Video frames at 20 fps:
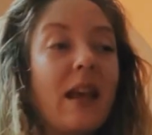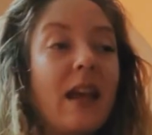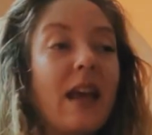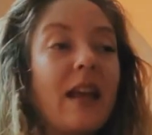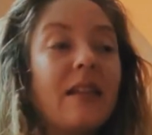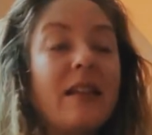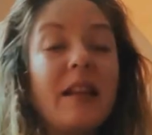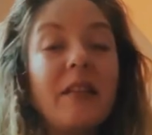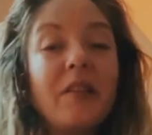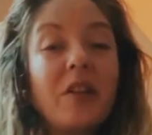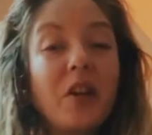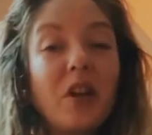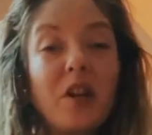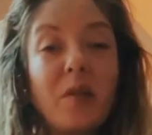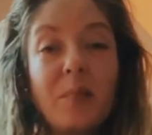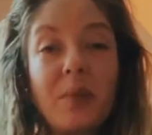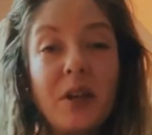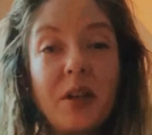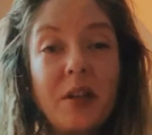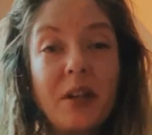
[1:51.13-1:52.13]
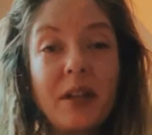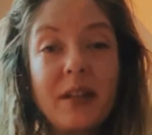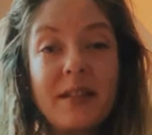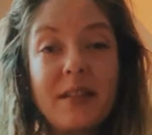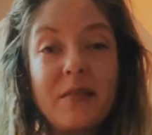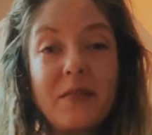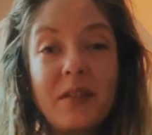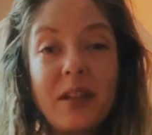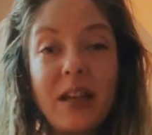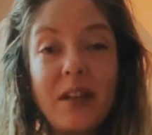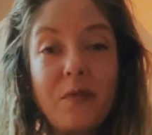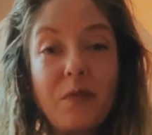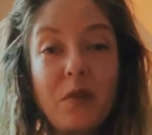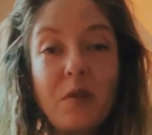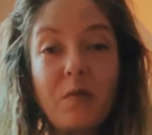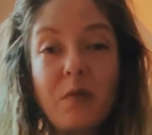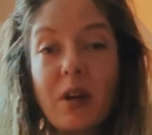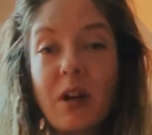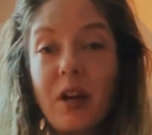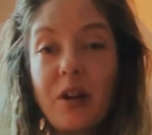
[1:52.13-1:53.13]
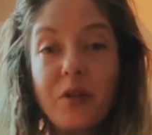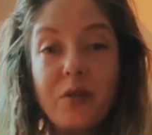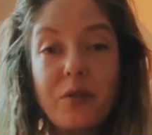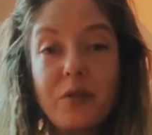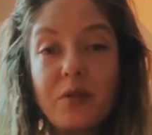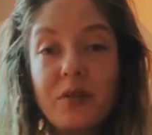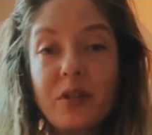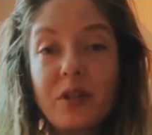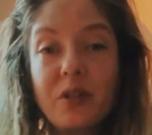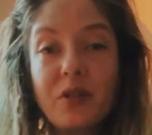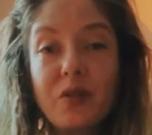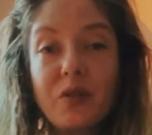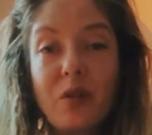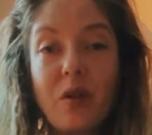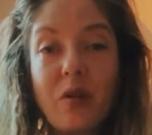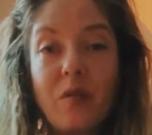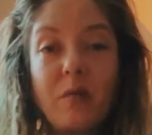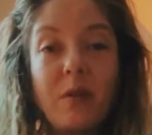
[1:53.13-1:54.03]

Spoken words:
And then there are periods of life where we're on cruise control.